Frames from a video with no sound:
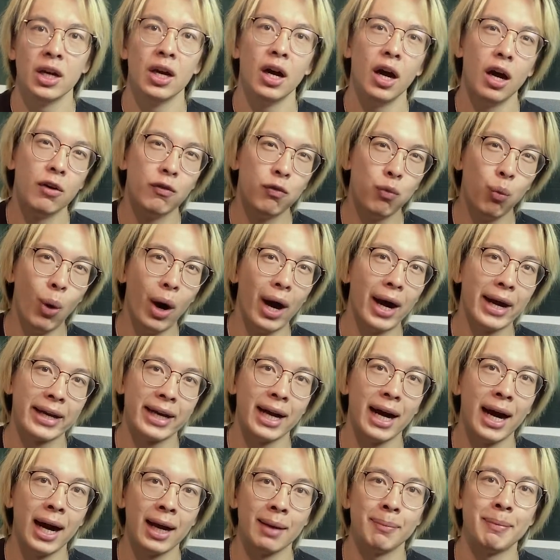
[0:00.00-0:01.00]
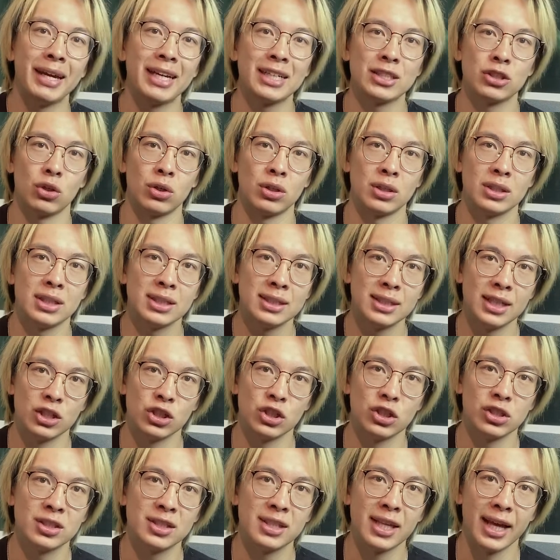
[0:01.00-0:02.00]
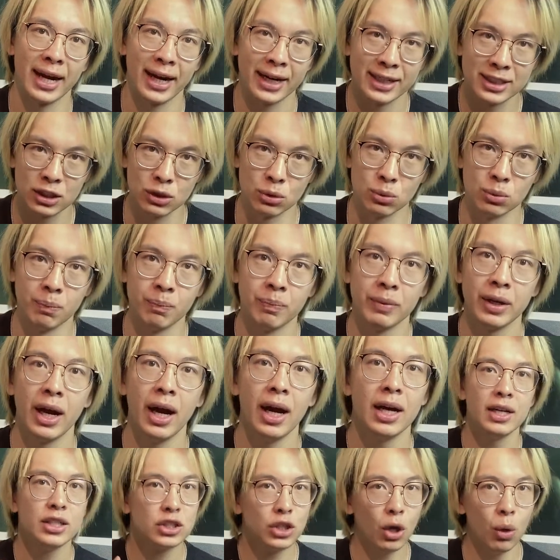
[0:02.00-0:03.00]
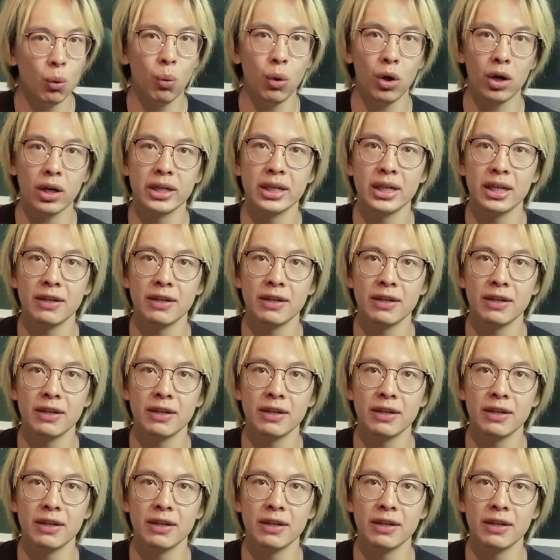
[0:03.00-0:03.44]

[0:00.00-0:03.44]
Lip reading: of why I make certain decisions that I do. Don't worry